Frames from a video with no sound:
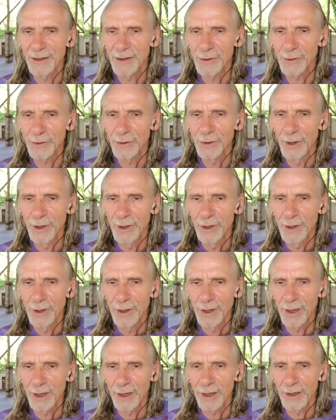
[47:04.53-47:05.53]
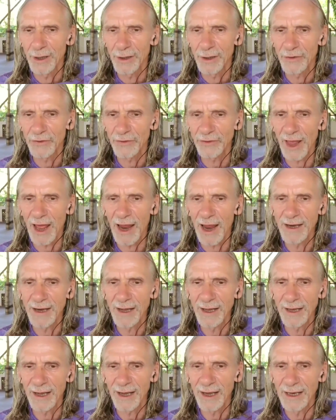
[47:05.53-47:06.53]
To
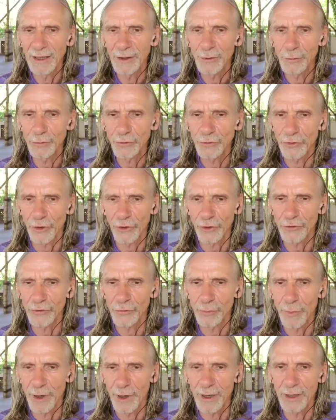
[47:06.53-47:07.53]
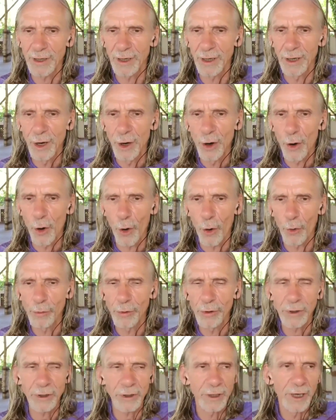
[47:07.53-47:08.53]
standing into judgment
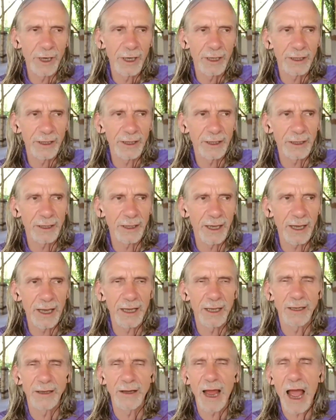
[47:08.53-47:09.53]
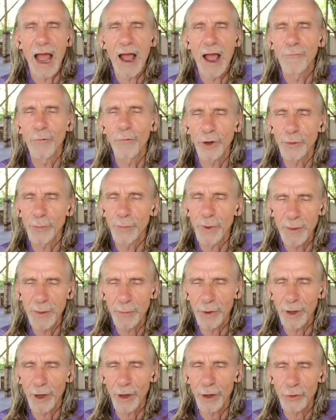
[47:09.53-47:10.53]
over what
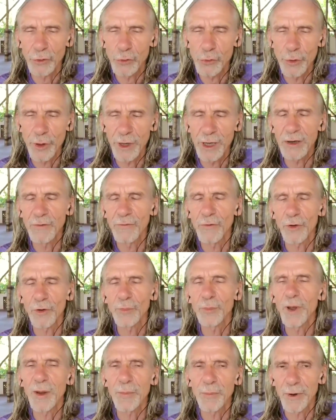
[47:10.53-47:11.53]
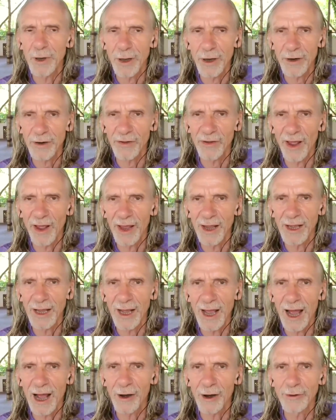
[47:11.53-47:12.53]
people are doing, what people are
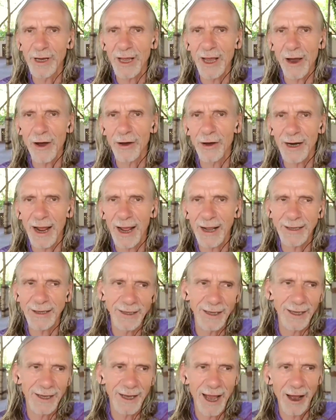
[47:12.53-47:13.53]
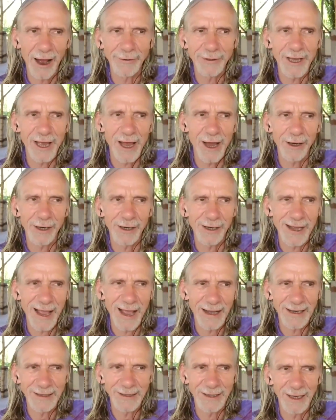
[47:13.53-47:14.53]
saying, how they are acting, how they are
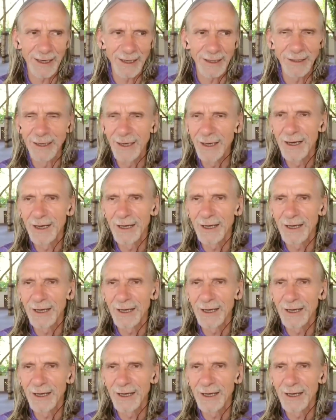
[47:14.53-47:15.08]
reacting,